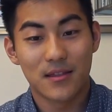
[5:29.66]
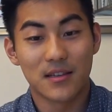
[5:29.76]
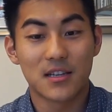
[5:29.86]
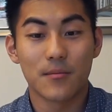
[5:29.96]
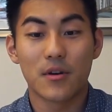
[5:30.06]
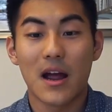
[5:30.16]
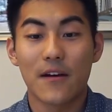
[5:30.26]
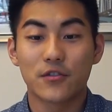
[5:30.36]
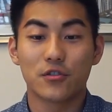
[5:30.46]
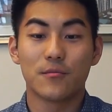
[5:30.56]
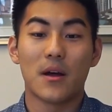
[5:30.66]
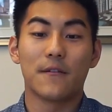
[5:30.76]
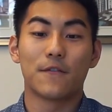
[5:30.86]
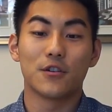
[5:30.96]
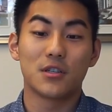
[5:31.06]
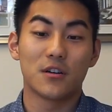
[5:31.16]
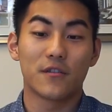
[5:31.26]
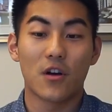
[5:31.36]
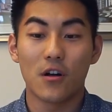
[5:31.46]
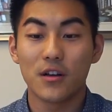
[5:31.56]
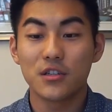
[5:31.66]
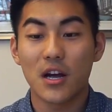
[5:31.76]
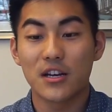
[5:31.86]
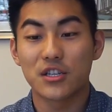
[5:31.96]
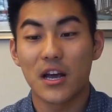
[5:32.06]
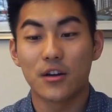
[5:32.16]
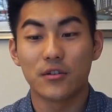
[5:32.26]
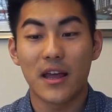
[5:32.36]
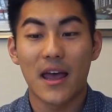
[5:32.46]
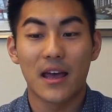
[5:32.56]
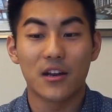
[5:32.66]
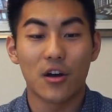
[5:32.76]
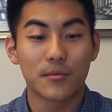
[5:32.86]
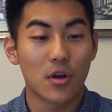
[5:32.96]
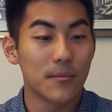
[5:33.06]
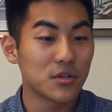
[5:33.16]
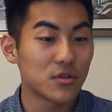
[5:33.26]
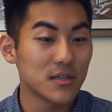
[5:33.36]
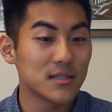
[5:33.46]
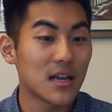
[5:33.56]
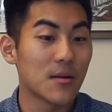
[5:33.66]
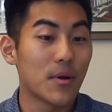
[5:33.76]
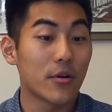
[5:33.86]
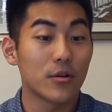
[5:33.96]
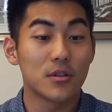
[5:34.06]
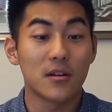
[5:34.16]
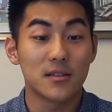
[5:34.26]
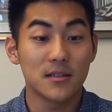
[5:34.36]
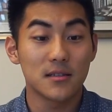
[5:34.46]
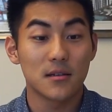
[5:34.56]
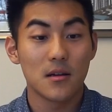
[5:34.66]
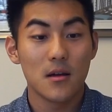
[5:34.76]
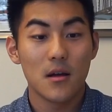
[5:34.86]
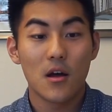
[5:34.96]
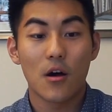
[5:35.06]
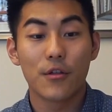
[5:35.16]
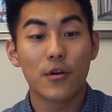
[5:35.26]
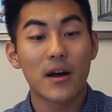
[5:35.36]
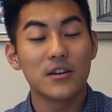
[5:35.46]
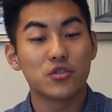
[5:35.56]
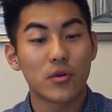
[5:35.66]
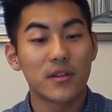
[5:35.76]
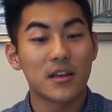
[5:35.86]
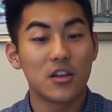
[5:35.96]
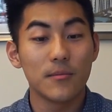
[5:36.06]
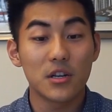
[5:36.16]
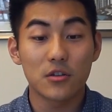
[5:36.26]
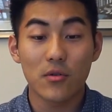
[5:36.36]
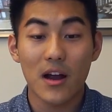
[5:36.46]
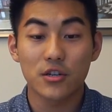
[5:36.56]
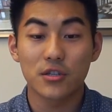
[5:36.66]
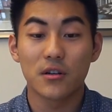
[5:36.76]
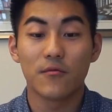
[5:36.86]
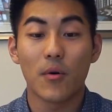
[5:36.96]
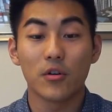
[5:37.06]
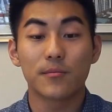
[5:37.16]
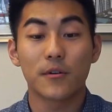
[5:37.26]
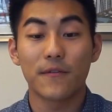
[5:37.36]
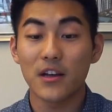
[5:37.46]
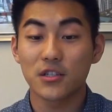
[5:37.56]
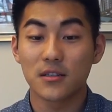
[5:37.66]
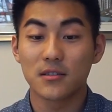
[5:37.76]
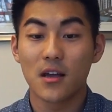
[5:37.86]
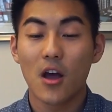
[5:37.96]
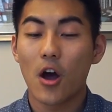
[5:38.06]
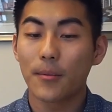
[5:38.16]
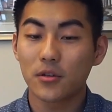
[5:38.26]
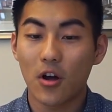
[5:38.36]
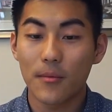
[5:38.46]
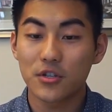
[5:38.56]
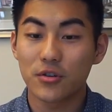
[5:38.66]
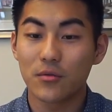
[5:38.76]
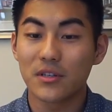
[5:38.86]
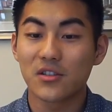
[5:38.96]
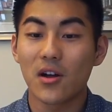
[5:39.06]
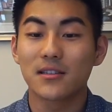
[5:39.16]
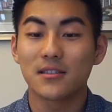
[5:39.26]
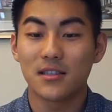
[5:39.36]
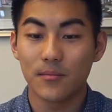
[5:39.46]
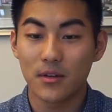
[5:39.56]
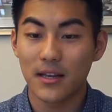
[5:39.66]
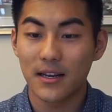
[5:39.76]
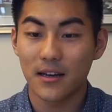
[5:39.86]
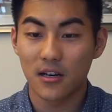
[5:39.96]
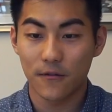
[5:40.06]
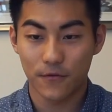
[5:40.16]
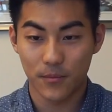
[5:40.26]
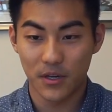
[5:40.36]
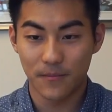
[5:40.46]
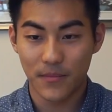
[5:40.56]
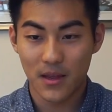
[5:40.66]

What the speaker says: The summer after my first year of college, I shadowed an optometrist and a periodontist. Although I enjoyed the human interaction of both professions, optometry was not stimulating enough for me.